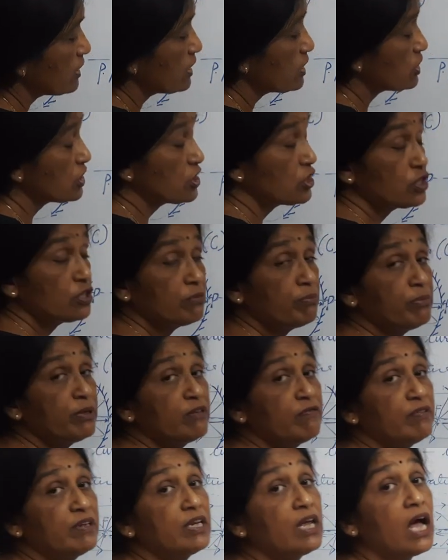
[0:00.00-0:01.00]
relationship
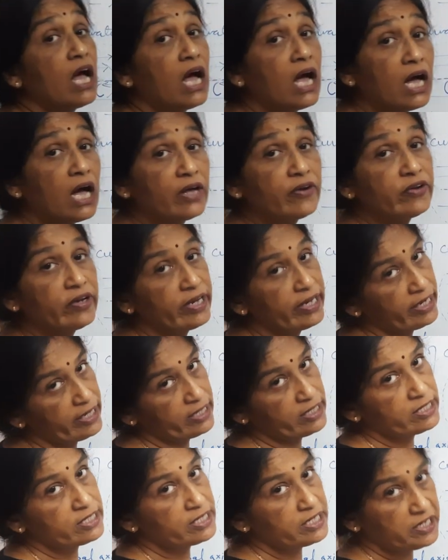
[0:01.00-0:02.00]
between R
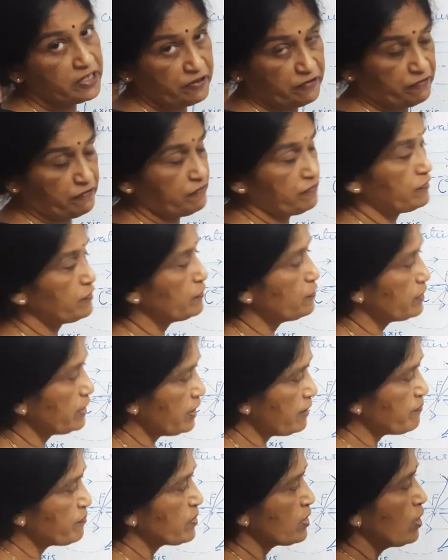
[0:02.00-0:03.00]
and F?
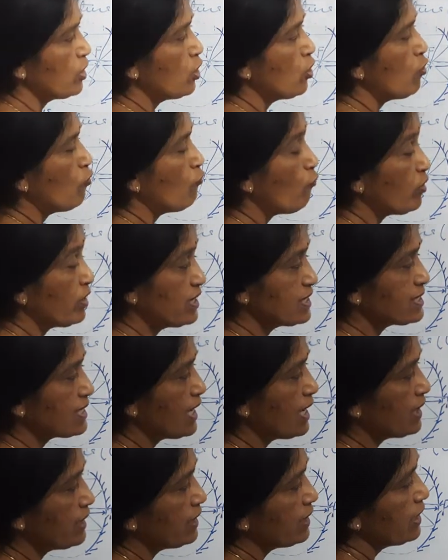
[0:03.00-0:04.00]
Okay, what is
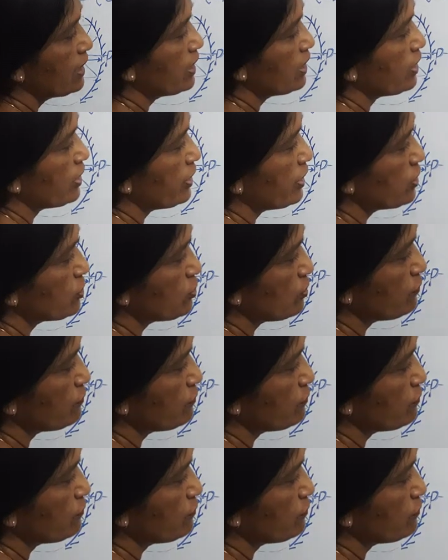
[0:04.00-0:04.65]
R? Radius